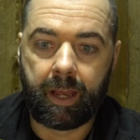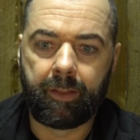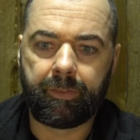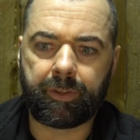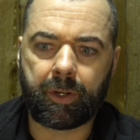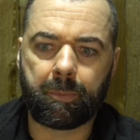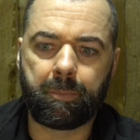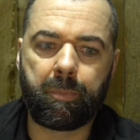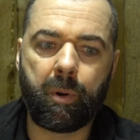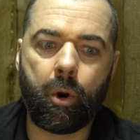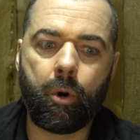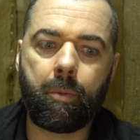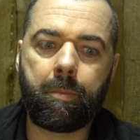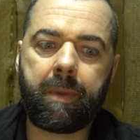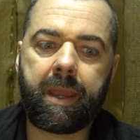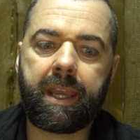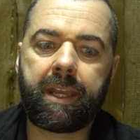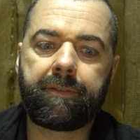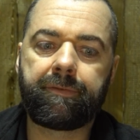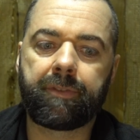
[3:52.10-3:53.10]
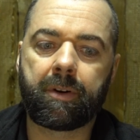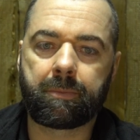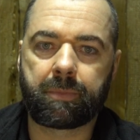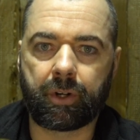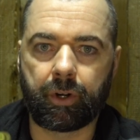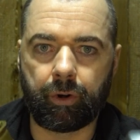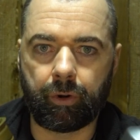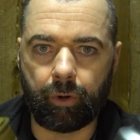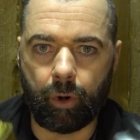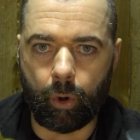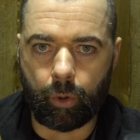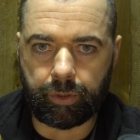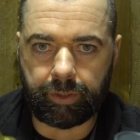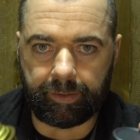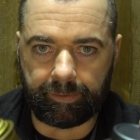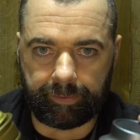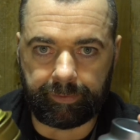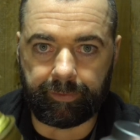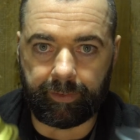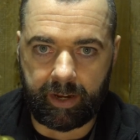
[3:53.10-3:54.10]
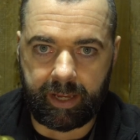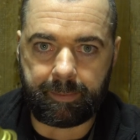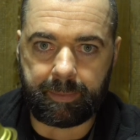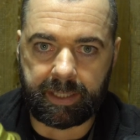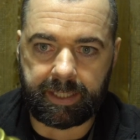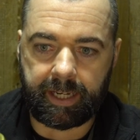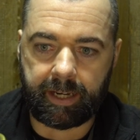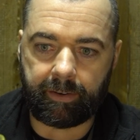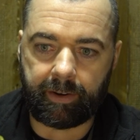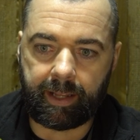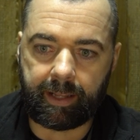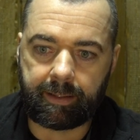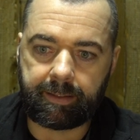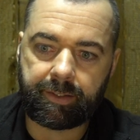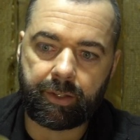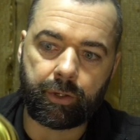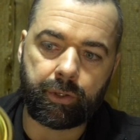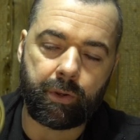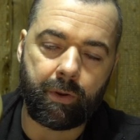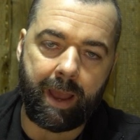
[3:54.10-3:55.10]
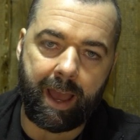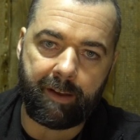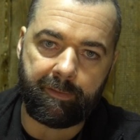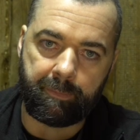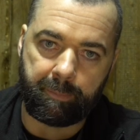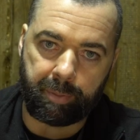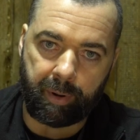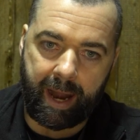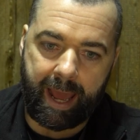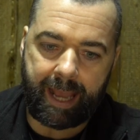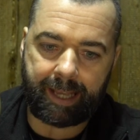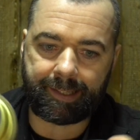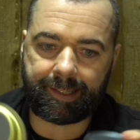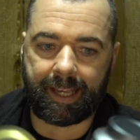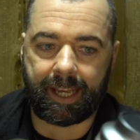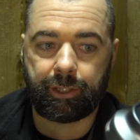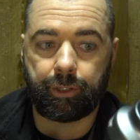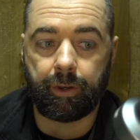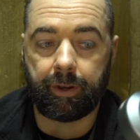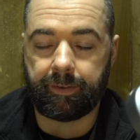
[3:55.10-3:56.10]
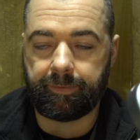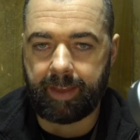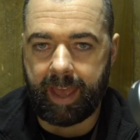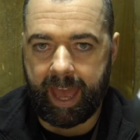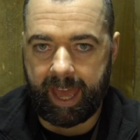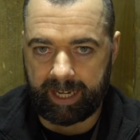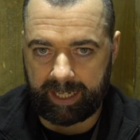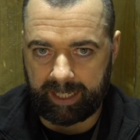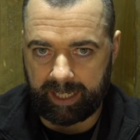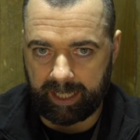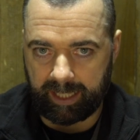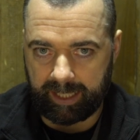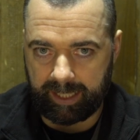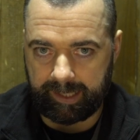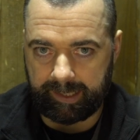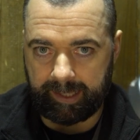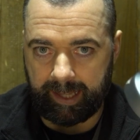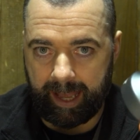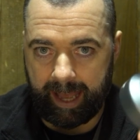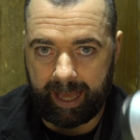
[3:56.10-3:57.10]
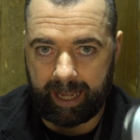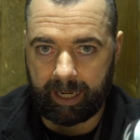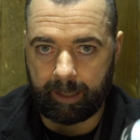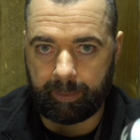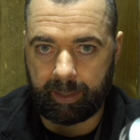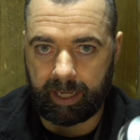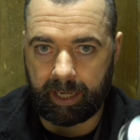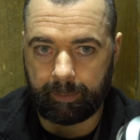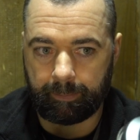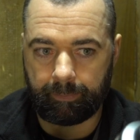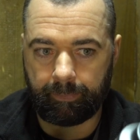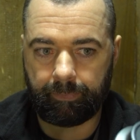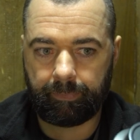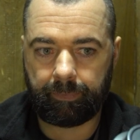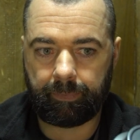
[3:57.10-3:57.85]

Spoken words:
They're both made from corrosive-free material, so you have brass and you have anodized aluminium.